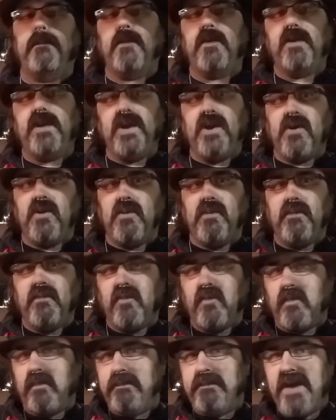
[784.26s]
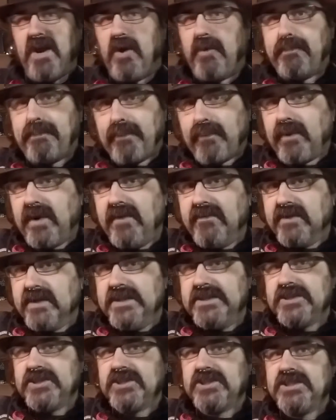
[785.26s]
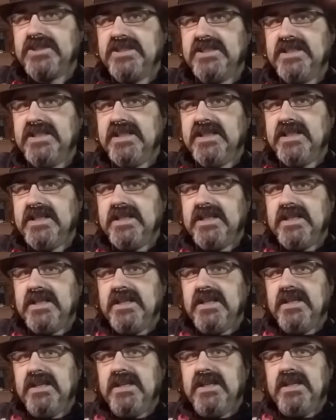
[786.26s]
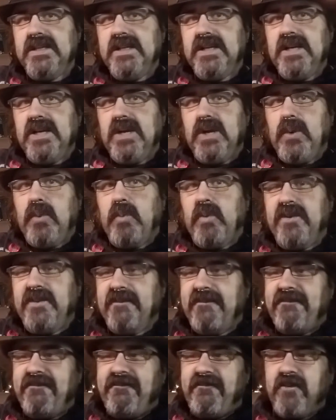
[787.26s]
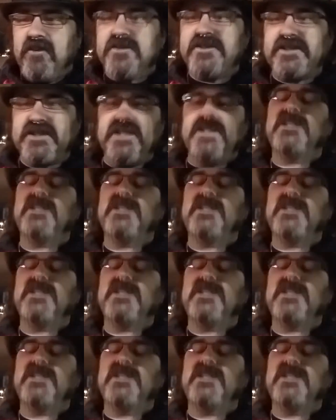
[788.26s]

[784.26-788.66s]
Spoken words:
male privilege, when the first thing